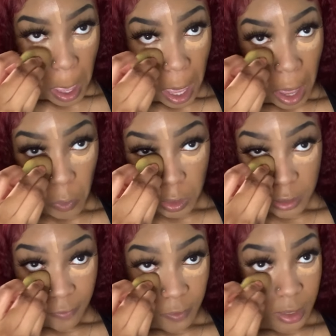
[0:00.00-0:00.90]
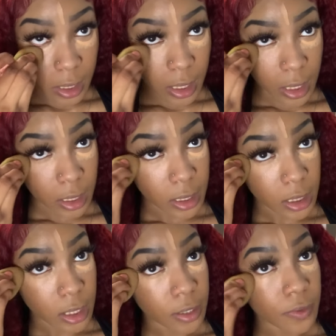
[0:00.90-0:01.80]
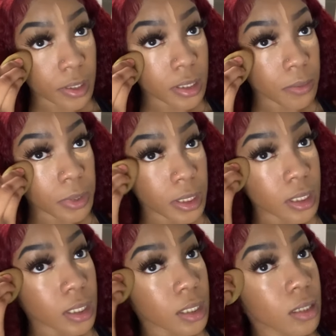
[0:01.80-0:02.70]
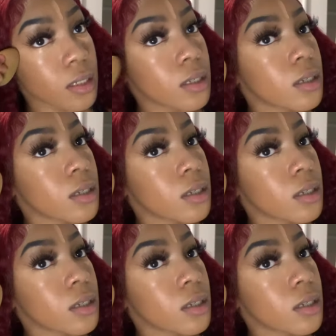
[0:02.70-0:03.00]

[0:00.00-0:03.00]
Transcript: I wasn't feeling it this year for some reason.